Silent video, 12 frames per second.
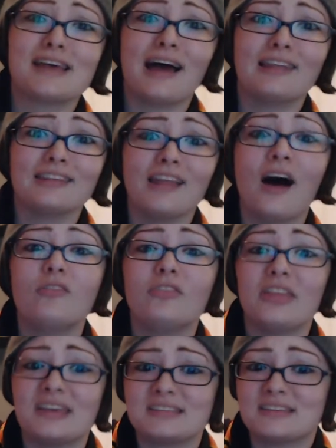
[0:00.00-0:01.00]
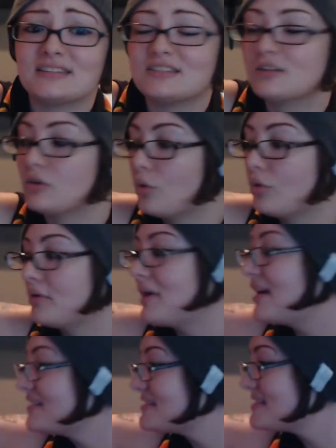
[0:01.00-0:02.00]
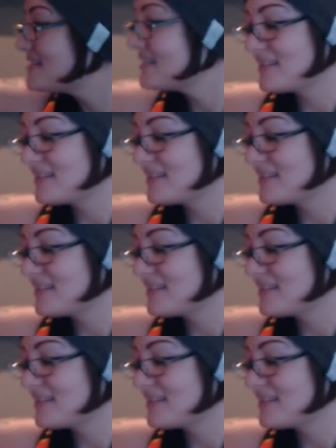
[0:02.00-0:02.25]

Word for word: I love this. This is glorious